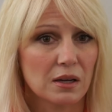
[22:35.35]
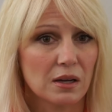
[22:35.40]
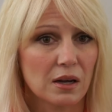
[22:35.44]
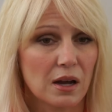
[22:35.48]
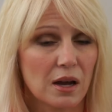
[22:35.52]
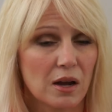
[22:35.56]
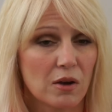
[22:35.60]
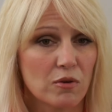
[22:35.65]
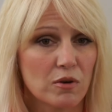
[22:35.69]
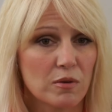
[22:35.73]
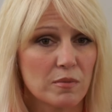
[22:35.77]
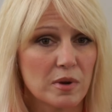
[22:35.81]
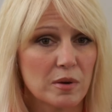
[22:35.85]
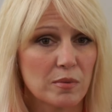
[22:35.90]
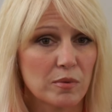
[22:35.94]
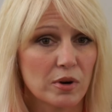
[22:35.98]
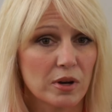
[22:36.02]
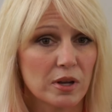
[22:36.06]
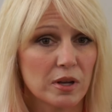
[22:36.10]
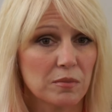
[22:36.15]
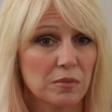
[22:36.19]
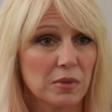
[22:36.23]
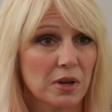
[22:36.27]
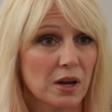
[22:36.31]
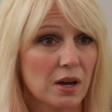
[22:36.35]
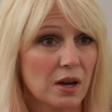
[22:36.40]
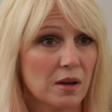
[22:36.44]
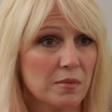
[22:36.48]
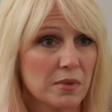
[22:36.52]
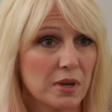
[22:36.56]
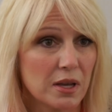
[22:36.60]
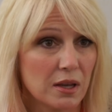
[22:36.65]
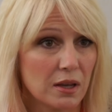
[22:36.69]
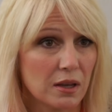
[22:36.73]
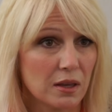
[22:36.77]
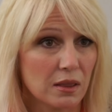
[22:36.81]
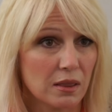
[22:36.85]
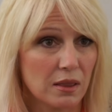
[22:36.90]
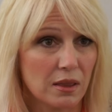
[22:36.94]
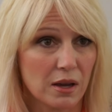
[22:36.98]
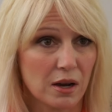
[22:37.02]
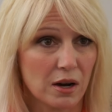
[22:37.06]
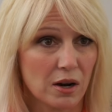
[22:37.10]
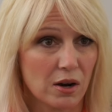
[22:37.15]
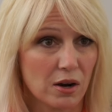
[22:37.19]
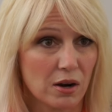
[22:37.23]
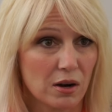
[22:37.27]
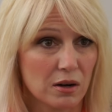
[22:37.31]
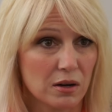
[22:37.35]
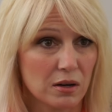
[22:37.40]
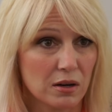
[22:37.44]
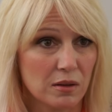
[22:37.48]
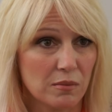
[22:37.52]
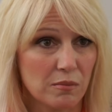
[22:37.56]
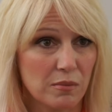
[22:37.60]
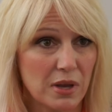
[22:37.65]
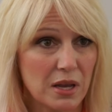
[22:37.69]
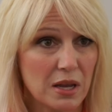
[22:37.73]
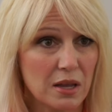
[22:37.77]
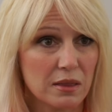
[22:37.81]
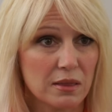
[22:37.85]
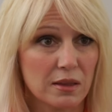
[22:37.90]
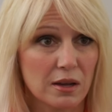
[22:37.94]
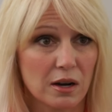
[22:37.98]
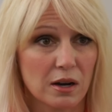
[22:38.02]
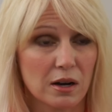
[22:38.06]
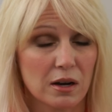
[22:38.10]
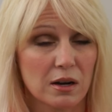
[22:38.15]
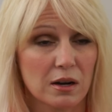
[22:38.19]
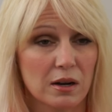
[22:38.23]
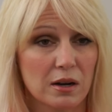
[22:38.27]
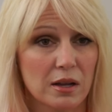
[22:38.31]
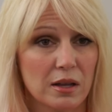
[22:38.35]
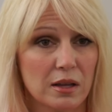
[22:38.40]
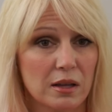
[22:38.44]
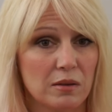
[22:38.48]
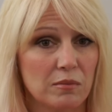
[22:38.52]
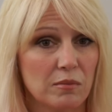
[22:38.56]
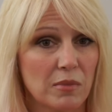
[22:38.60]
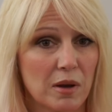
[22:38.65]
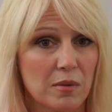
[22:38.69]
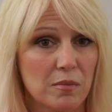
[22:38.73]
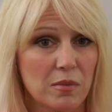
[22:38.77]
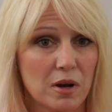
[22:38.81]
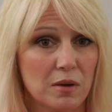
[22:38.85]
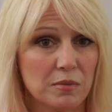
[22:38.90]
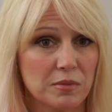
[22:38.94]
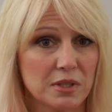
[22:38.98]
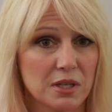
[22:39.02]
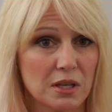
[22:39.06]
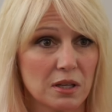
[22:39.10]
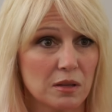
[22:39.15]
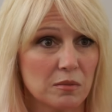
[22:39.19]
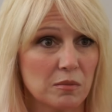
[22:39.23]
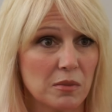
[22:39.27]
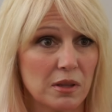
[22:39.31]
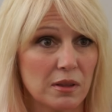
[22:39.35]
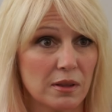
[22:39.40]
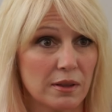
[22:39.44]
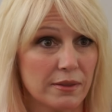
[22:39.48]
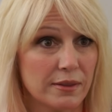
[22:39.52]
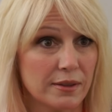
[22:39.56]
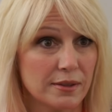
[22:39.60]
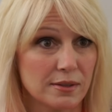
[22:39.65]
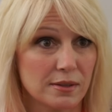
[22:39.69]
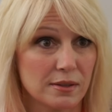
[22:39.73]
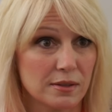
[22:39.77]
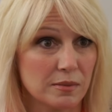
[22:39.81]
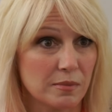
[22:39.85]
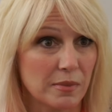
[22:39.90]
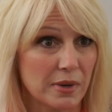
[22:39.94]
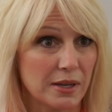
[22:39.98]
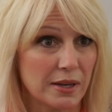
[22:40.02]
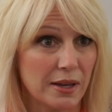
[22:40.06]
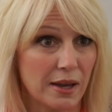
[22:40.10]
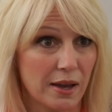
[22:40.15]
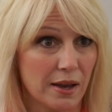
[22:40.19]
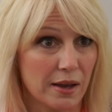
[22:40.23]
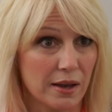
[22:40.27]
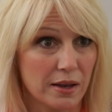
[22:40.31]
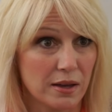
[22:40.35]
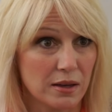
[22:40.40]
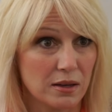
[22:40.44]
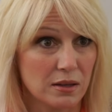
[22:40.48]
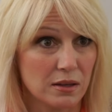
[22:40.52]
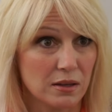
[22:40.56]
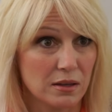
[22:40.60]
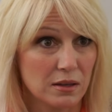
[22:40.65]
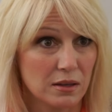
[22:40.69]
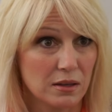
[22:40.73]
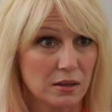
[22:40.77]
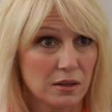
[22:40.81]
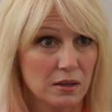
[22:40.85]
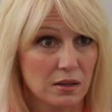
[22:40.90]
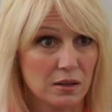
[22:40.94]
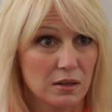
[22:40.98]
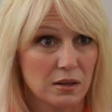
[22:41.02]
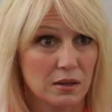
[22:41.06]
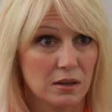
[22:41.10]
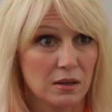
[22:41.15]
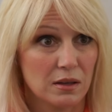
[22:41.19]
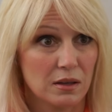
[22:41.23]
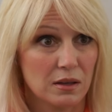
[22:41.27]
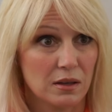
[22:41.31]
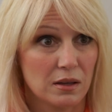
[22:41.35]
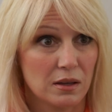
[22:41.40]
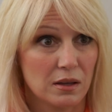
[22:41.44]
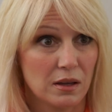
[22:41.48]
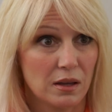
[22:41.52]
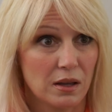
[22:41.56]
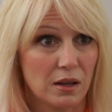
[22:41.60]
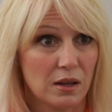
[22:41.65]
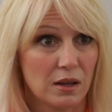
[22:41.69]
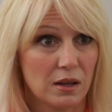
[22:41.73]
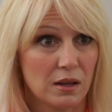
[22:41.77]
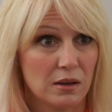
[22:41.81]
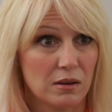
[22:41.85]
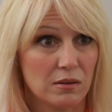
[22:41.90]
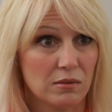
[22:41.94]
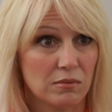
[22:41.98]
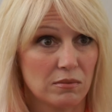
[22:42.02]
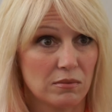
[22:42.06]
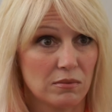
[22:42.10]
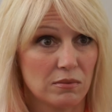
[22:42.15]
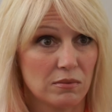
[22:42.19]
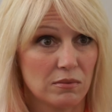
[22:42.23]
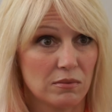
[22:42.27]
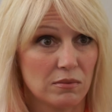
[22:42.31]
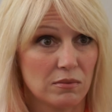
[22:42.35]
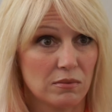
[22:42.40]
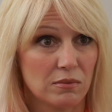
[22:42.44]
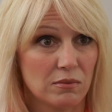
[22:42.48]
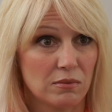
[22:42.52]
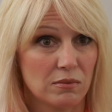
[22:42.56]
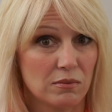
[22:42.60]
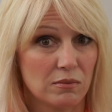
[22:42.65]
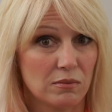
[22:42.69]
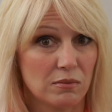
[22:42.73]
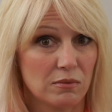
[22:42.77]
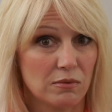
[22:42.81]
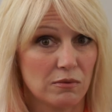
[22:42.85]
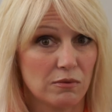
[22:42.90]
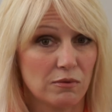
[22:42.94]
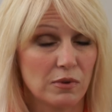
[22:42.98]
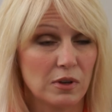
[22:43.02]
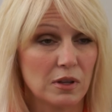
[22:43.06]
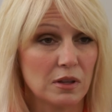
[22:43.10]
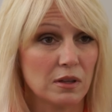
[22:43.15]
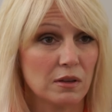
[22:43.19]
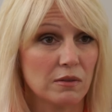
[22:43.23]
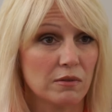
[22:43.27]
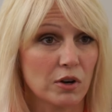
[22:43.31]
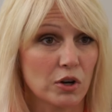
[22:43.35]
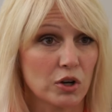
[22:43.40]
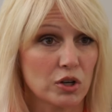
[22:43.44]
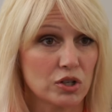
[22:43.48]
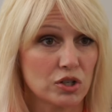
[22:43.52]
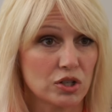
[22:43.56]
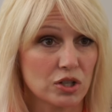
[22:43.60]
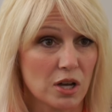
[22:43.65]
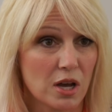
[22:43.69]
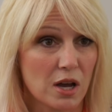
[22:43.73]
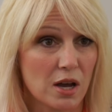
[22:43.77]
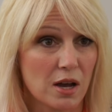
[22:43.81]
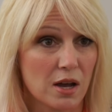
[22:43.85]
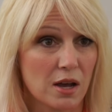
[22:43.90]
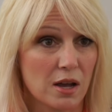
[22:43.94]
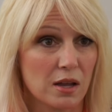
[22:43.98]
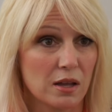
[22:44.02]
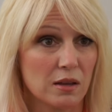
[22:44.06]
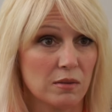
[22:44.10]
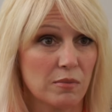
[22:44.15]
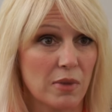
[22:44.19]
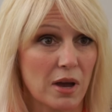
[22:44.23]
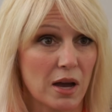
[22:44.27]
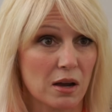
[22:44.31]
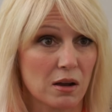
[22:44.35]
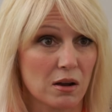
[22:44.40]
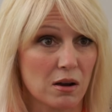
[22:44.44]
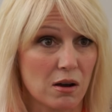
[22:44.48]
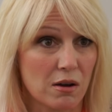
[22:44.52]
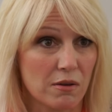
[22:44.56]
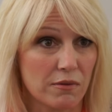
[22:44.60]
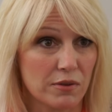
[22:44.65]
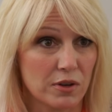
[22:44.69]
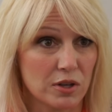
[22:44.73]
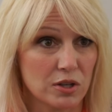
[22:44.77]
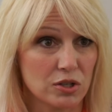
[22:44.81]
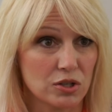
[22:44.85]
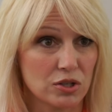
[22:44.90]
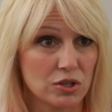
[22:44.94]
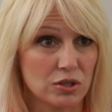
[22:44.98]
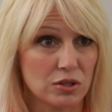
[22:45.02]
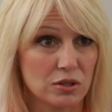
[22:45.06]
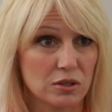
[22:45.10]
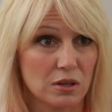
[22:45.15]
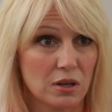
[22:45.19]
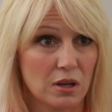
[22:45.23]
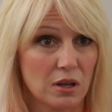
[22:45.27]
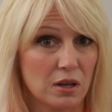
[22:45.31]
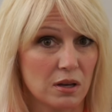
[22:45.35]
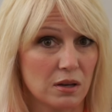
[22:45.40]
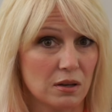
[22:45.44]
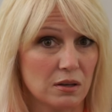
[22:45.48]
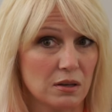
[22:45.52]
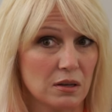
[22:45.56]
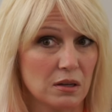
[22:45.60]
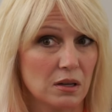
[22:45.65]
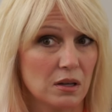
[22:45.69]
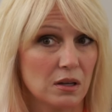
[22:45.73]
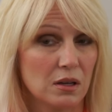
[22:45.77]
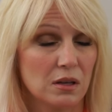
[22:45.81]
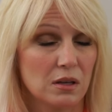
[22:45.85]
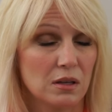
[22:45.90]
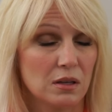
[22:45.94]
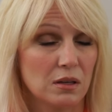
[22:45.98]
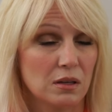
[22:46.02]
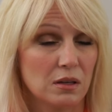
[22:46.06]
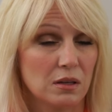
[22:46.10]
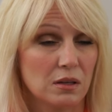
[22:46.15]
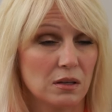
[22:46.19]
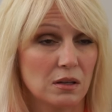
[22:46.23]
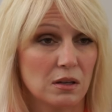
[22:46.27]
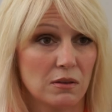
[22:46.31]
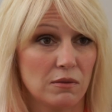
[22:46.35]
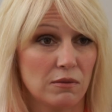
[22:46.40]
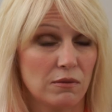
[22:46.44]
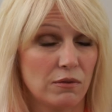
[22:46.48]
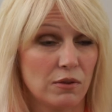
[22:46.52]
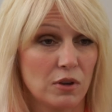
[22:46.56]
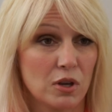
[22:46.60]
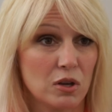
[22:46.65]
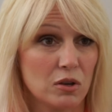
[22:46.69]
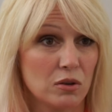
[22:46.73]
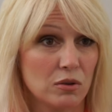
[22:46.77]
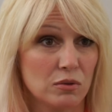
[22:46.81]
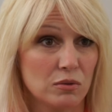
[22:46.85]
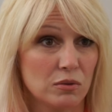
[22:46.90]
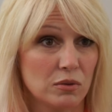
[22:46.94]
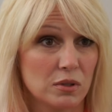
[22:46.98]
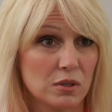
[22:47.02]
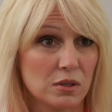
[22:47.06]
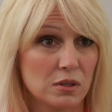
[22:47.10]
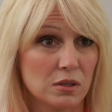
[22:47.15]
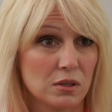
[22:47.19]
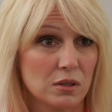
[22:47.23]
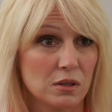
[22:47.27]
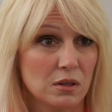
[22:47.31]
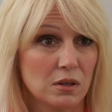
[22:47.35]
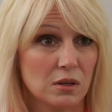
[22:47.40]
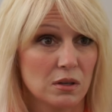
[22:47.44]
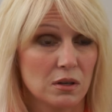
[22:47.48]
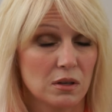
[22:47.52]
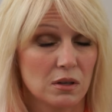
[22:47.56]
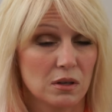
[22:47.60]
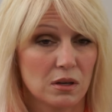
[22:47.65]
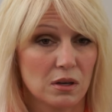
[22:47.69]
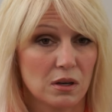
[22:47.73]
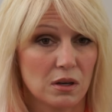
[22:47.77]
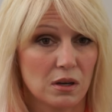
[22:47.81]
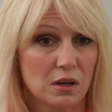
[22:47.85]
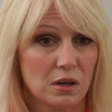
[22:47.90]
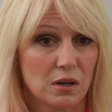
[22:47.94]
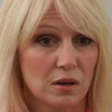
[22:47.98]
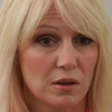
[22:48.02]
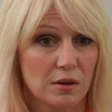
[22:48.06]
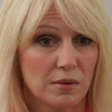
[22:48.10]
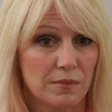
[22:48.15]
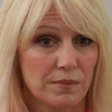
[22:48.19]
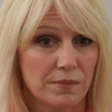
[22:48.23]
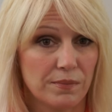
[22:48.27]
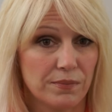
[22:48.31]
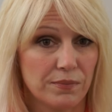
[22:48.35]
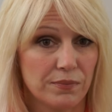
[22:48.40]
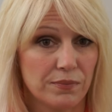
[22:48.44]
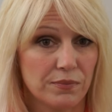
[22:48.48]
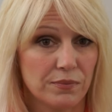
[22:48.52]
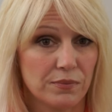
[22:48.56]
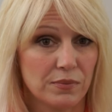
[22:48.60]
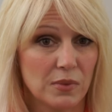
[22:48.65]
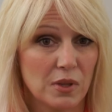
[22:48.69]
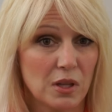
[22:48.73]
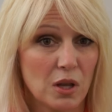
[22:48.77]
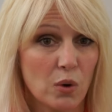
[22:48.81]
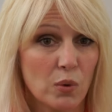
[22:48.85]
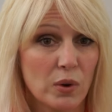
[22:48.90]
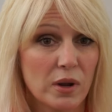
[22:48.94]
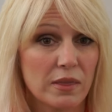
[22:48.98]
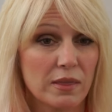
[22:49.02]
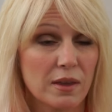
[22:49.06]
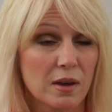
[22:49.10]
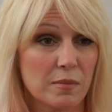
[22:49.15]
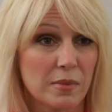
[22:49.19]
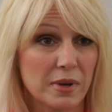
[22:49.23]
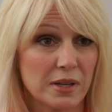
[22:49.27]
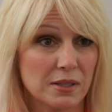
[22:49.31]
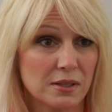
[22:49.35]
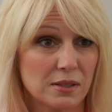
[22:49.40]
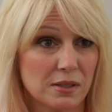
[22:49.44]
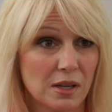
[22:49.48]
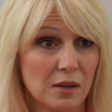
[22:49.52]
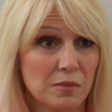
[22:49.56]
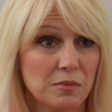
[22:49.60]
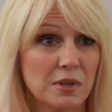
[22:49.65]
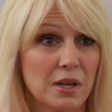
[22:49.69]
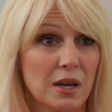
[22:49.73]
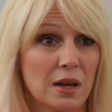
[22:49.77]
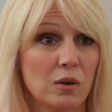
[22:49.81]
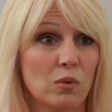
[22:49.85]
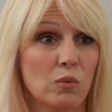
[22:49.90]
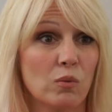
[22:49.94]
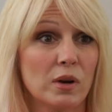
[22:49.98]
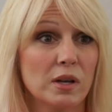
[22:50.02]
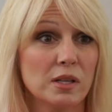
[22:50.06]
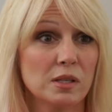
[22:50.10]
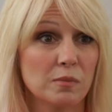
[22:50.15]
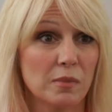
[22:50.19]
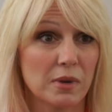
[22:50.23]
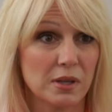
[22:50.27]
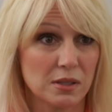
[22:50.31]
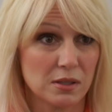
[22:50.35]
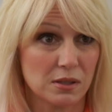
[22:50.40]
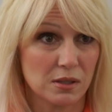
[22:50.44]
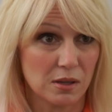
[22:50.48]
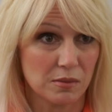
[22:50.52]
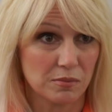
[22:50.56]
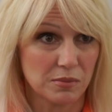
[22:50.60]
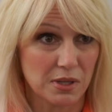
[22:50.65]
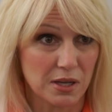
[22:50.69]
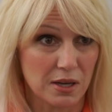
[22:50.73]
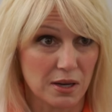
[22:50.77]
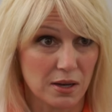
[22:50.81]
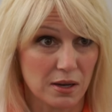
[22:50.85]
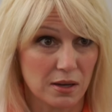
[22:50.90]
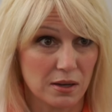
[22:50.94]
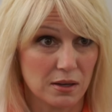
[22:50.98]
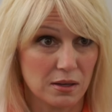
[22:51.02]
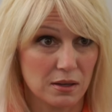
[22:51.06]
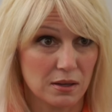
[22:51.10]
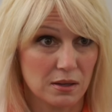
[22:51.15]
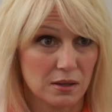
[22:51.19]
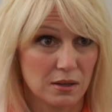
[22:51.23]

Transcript: I remember him coming there and being there, and my mom telling me that this is my dad, and feeling very shy and back offish and confused, knowing that my stepdad was my stepdad.